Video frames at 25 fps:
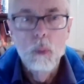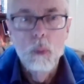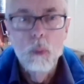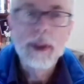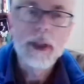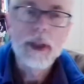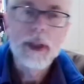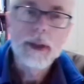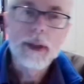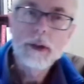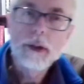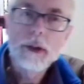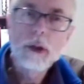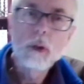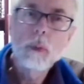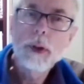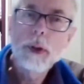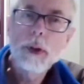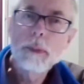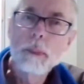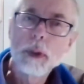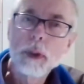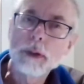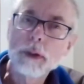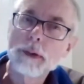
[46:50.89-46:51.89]
can do with
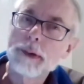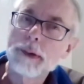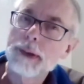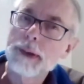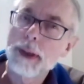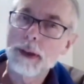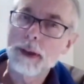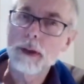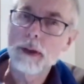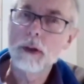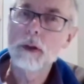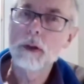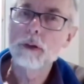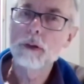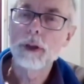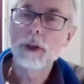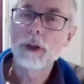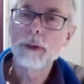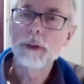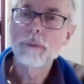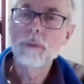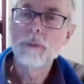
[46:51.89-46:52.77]
modern technology